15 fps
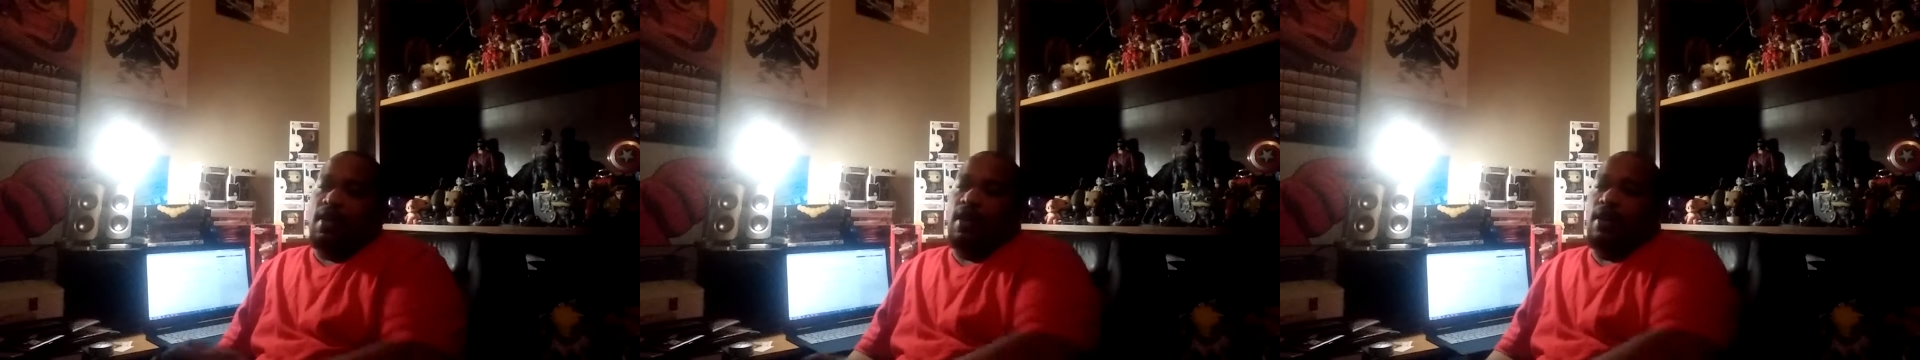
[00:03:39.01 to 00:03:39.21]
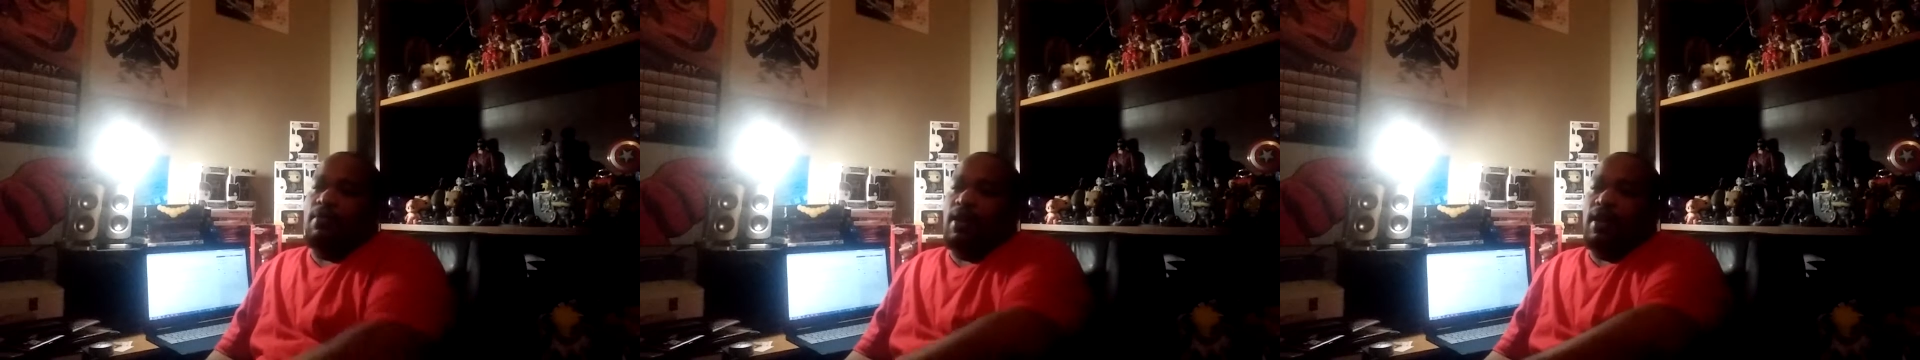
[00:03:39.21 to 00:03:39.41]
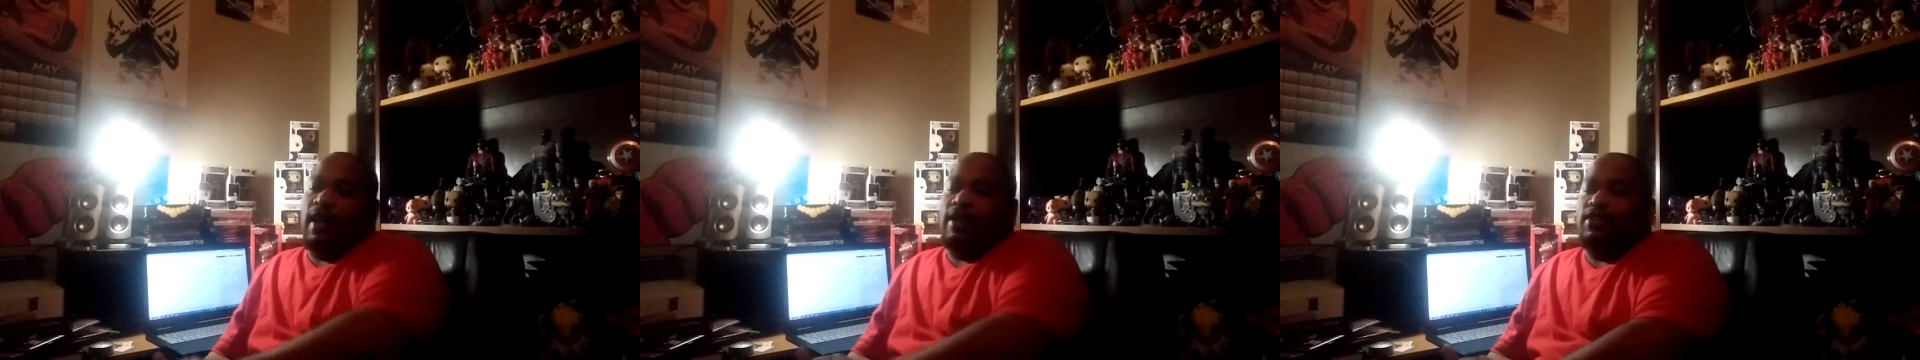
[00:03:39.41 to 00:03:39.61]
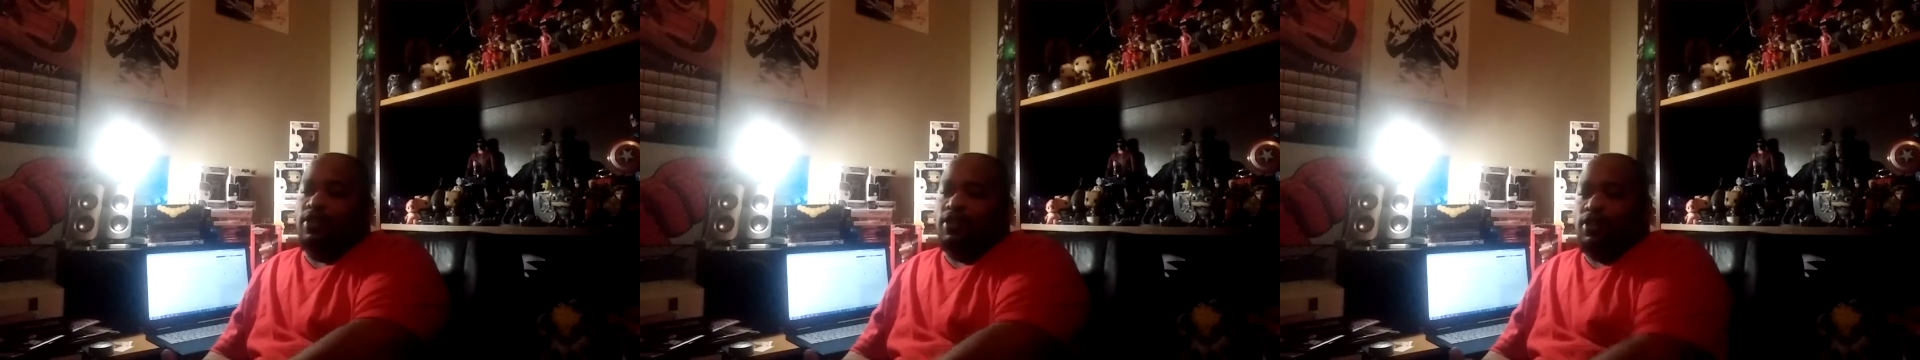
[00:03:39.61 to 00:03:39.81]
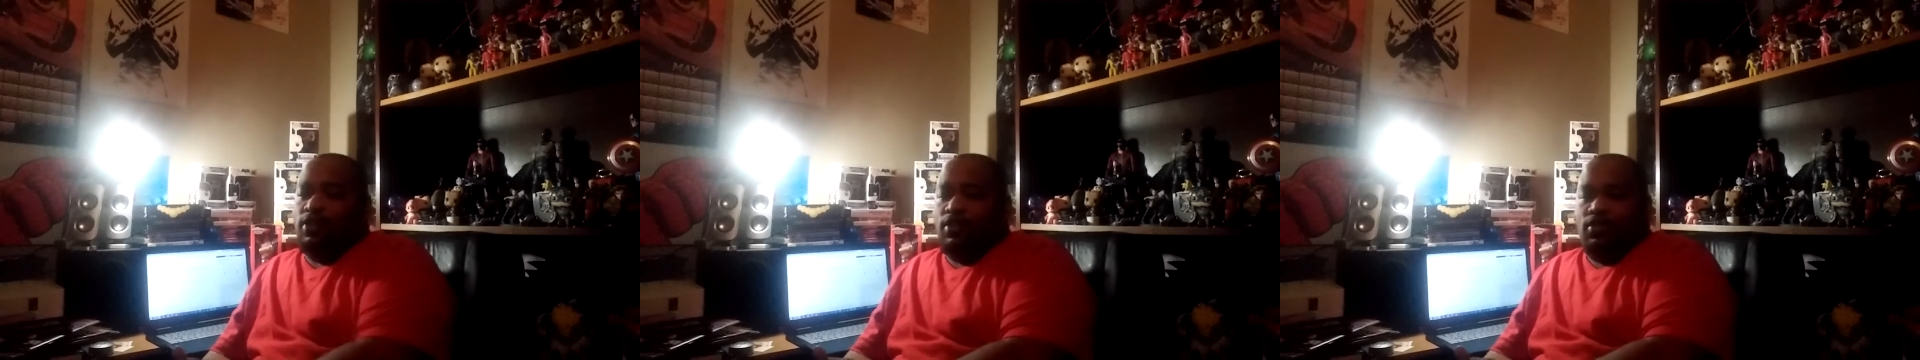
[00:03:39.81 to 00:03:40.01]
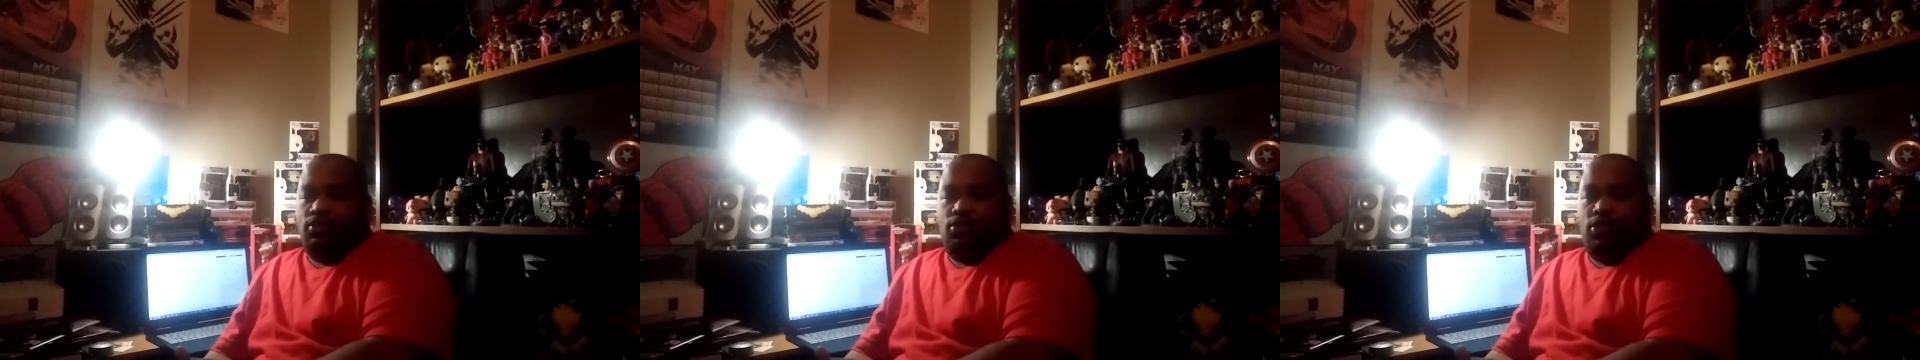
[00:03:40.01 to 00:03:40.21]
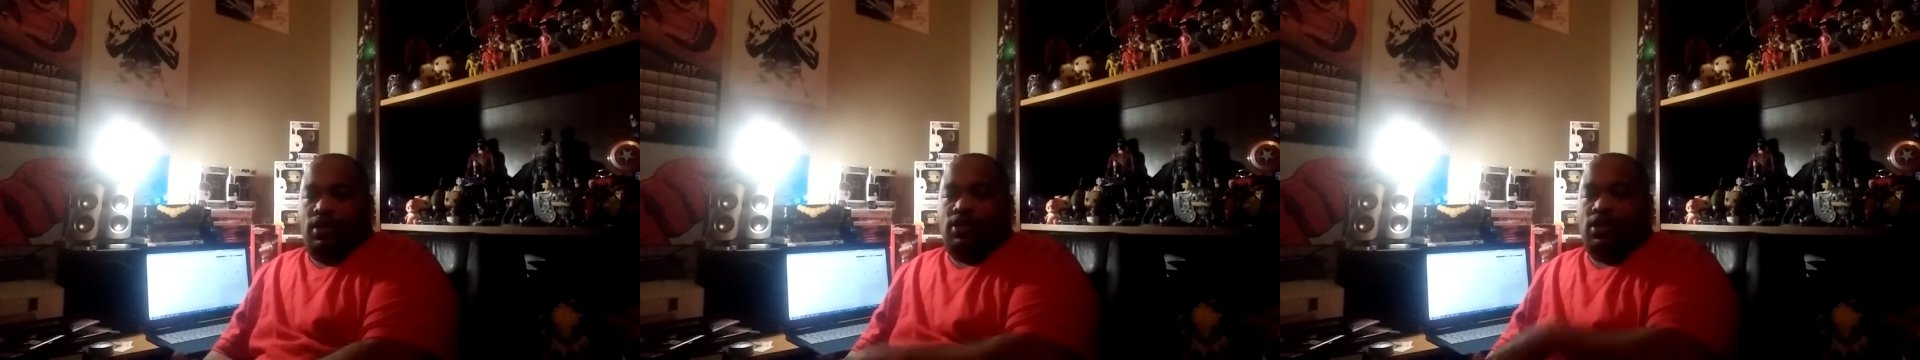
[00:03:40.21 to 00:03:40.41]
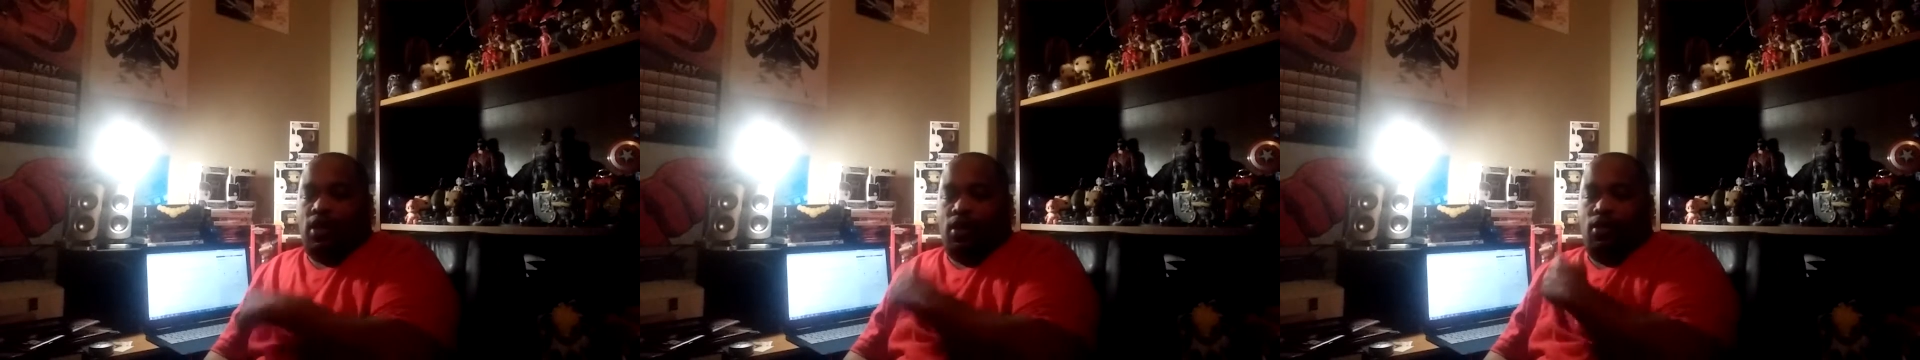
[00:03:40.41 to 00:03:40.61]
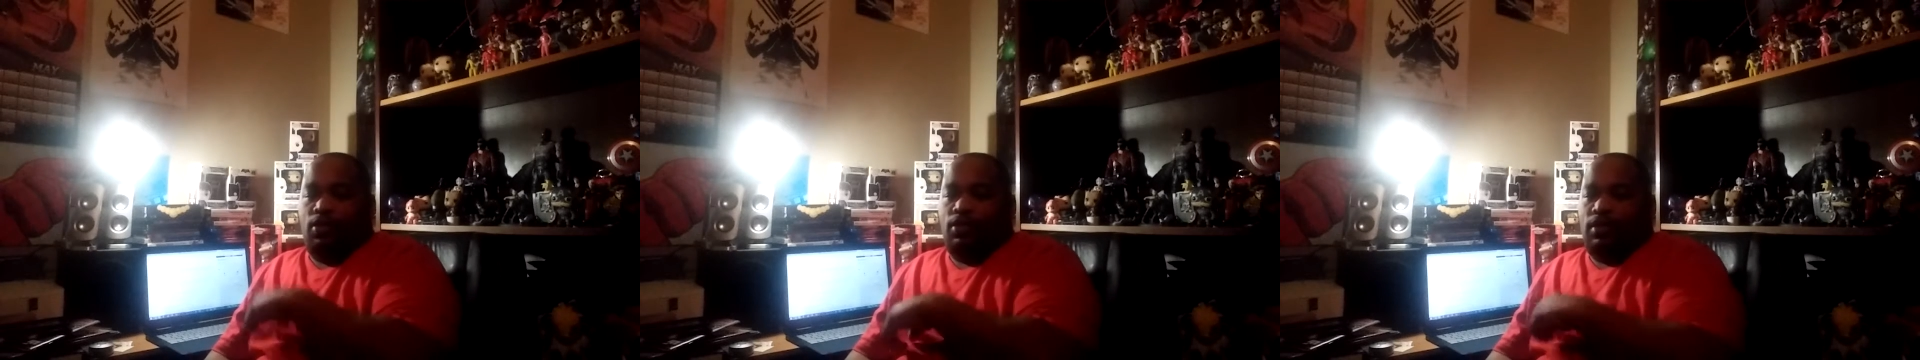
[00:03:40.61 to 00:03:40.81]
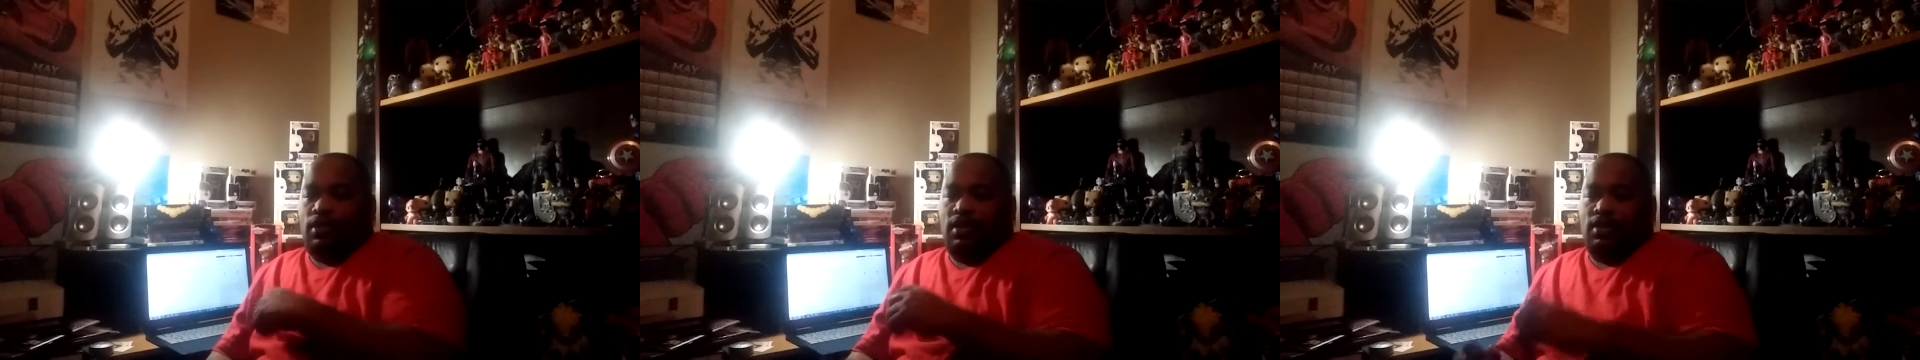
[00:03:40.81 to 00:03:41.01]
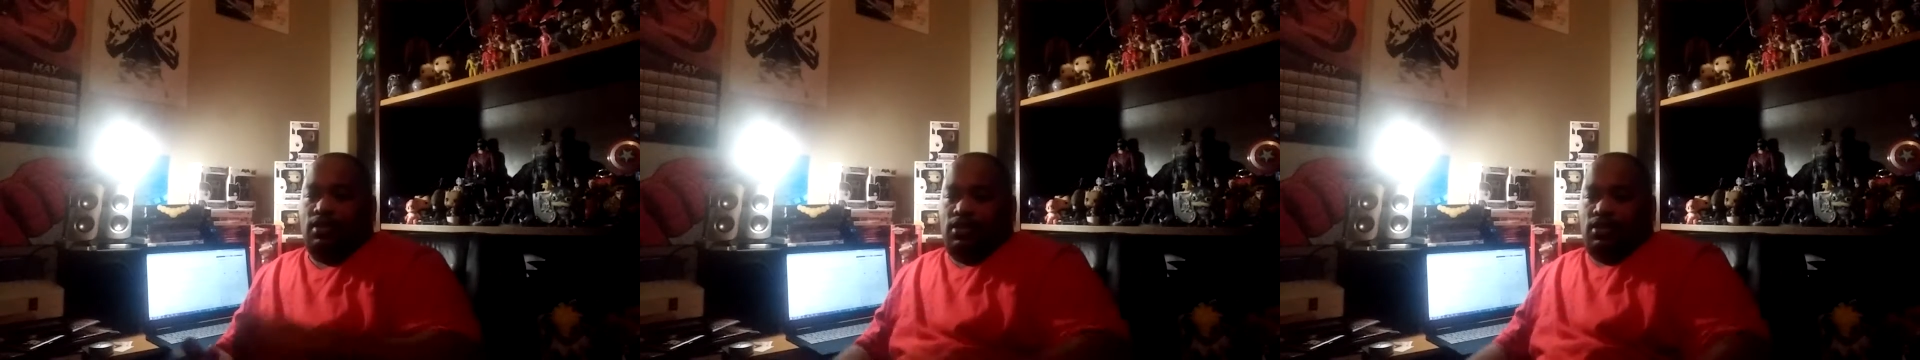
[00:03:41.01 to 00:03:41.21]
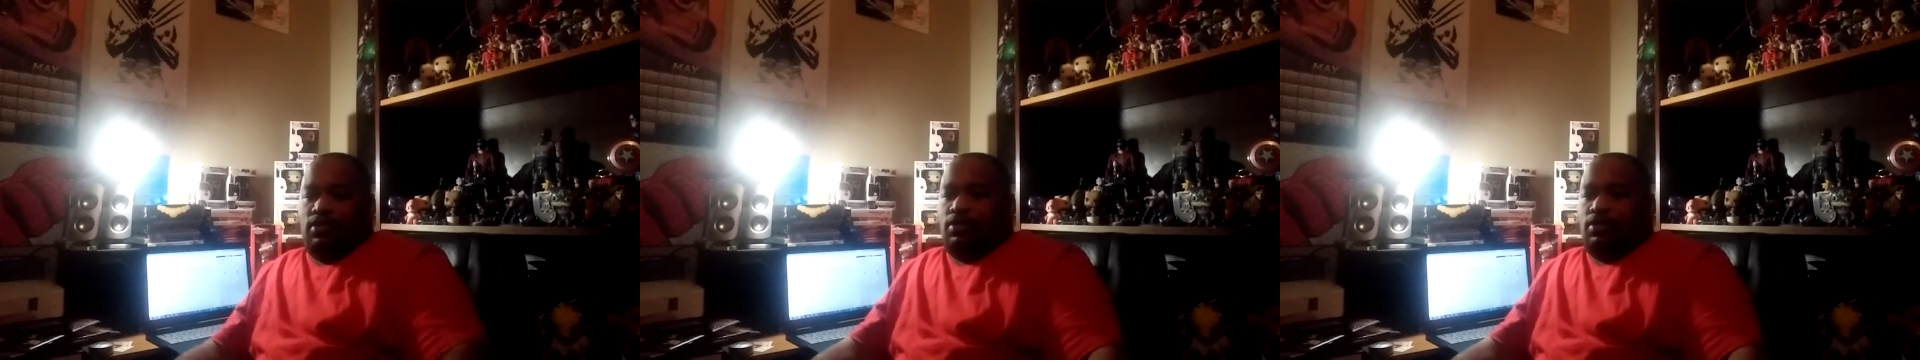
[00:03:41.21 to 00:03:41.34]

I liked her little trench coat and the